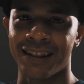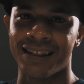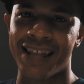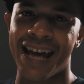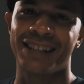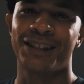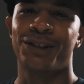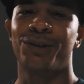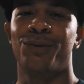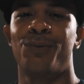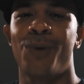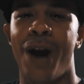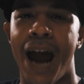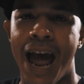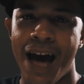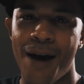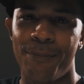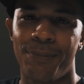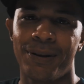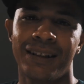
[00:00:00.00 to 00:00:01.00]
That's a
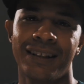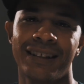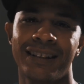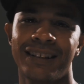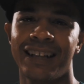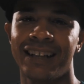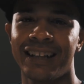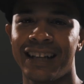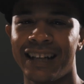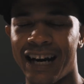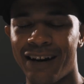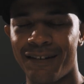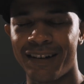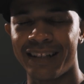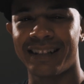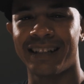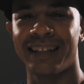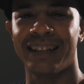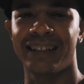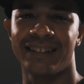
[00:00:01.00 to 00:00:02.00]
wrap.
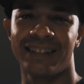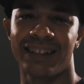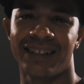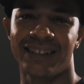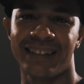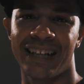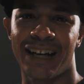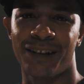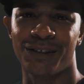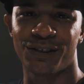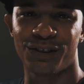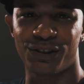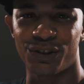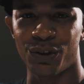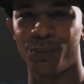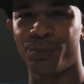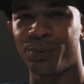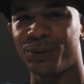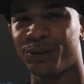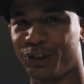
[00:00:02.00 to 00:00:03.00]
Everything turned out
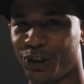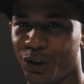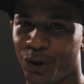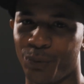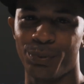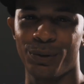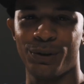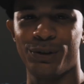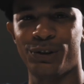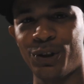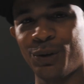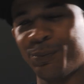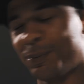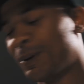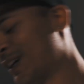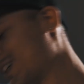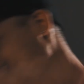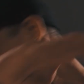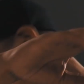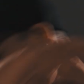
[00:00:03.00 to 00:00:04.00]
super duper
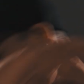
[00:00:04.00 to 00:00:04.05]
duper